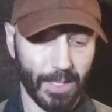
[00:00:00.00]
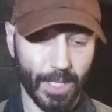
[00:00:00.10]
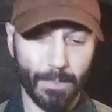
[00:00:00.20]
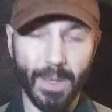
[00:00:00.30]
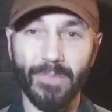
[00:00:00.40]

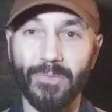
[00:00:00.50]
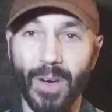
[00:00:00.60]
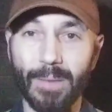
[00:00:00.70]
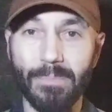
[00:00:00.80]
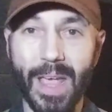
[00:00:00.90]
It can be a
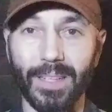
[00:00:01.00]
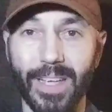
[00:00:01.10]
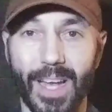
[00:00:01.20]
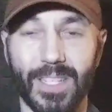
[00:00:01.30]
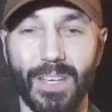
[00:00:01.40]
fun,
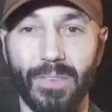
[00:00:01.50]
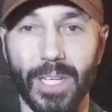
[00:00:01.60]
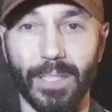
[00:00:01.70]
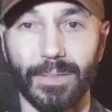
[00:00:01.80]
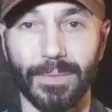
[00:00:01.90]
manly
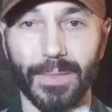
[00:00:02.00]
activity.